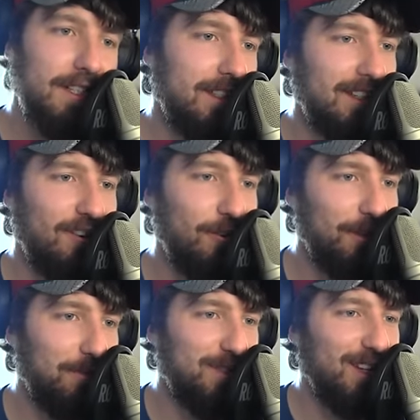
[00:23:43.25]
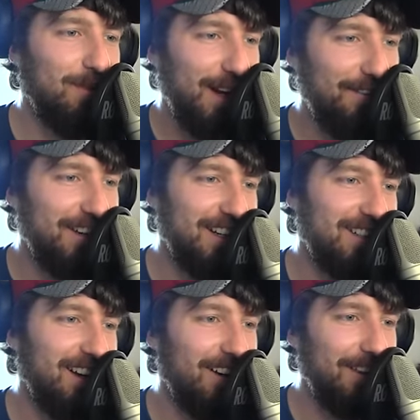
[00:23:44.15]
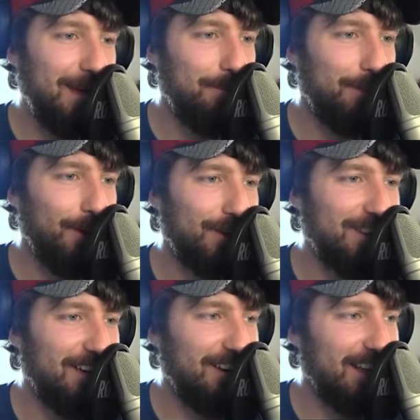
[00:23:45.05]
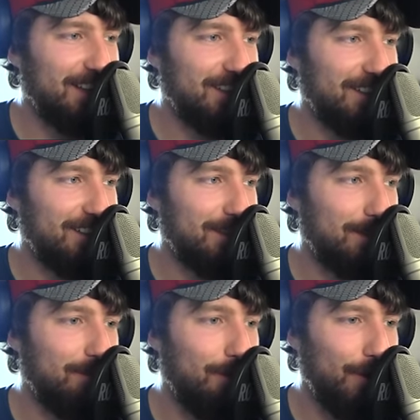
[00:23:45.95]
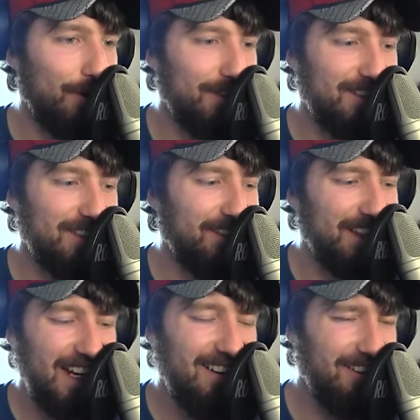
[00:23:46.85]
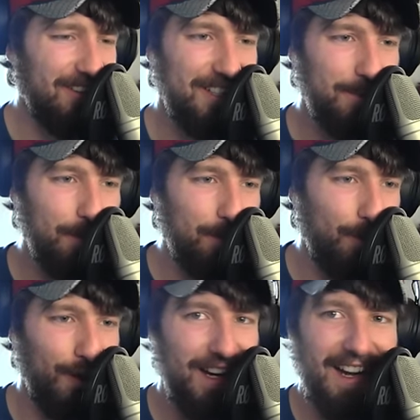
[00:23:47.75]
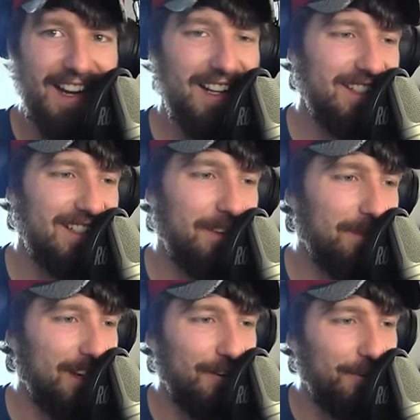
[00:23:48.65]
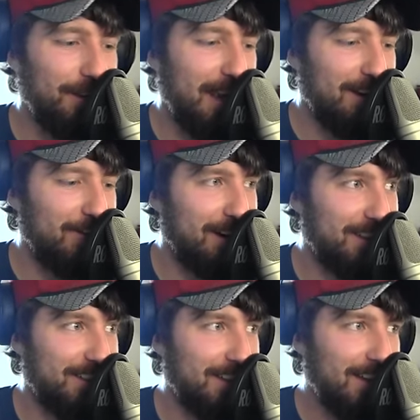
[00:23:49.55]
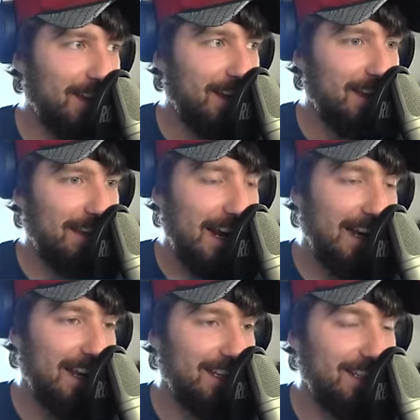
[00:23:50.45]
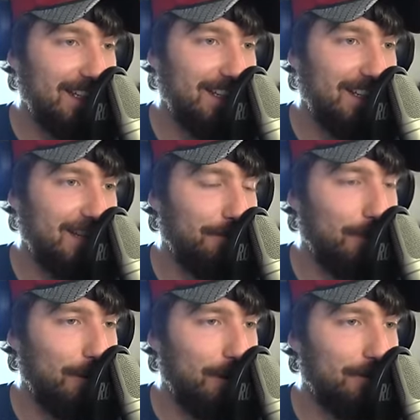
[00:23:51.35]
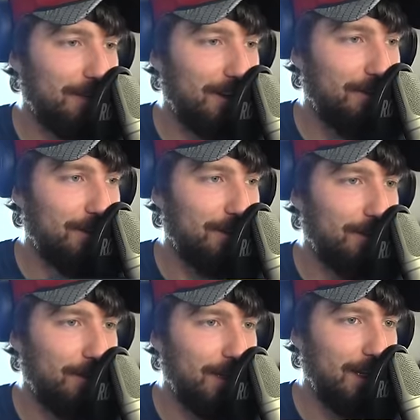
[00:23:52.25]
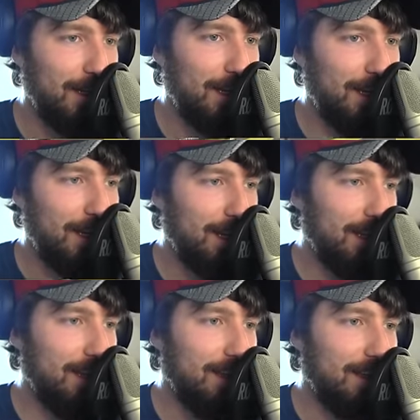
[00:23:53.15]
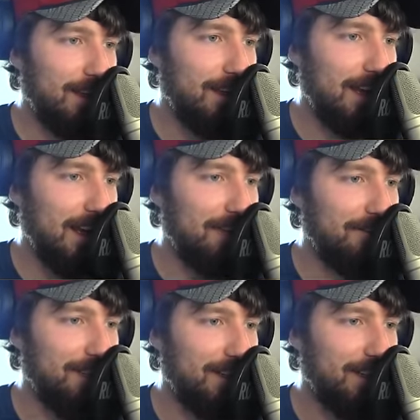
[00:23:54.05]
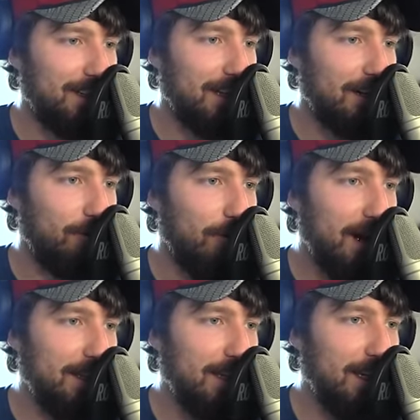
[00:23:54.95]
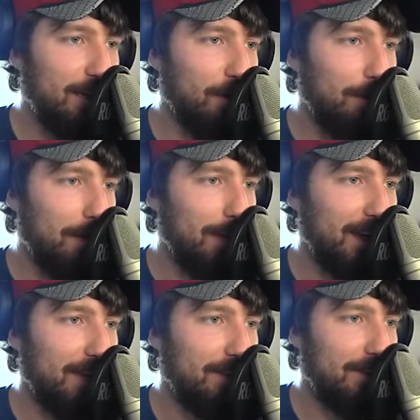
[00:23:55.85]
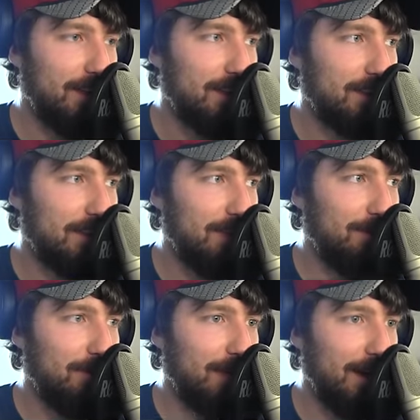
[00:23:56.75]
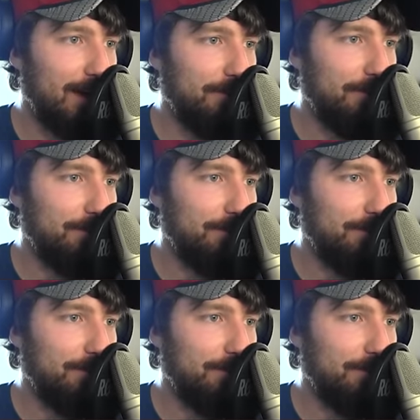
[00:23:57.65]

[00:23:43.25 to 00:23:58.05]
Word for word: She's curled up sleeping after she got all that barks out against those birds or something. I don't know what she's been barking at. It's something over that direction that I can't see. She did it a few hours ago, too. And now she's just a crazy little puppy, just sleeping away.